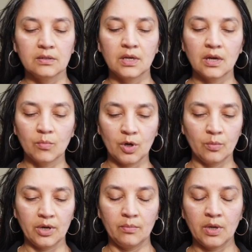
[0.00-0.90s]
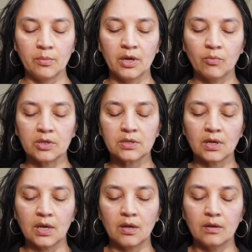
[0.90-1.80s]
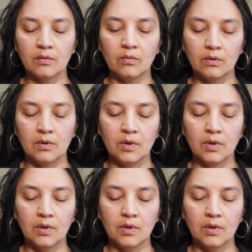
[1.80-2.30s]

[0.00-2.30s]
Take a moment, maybe once again,